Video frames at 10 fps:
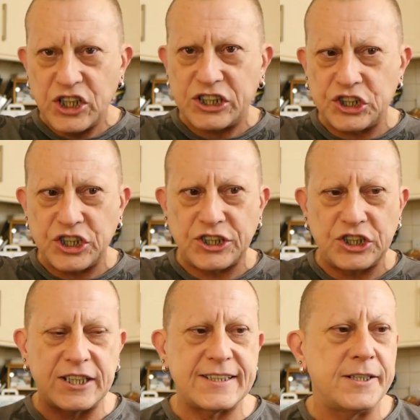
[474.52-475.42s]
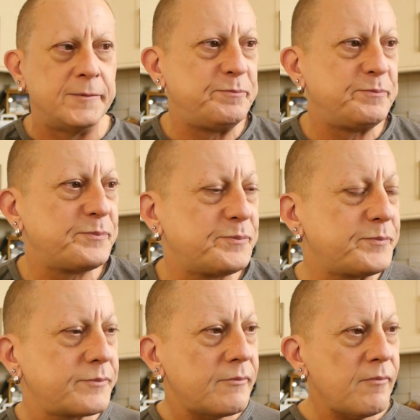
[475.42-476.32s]
Chatter, chatter, chatter.
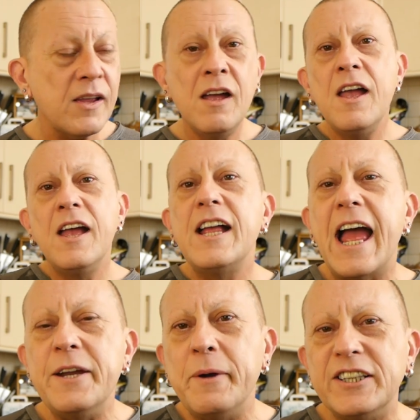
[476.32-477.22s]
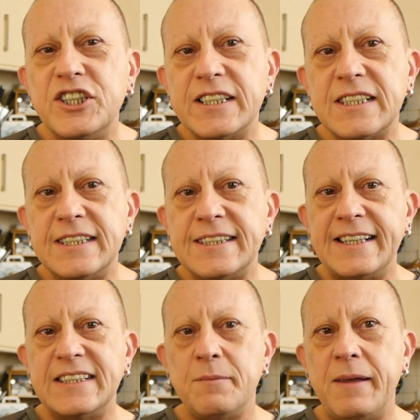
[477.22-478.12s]
Anyway, Jason
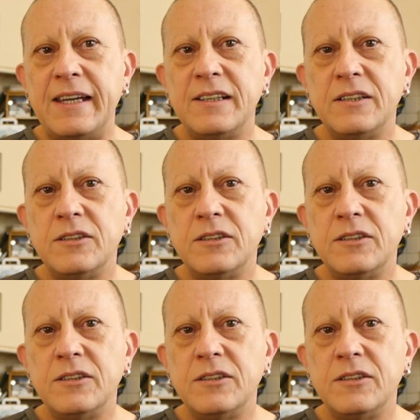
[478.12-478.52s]
said to me,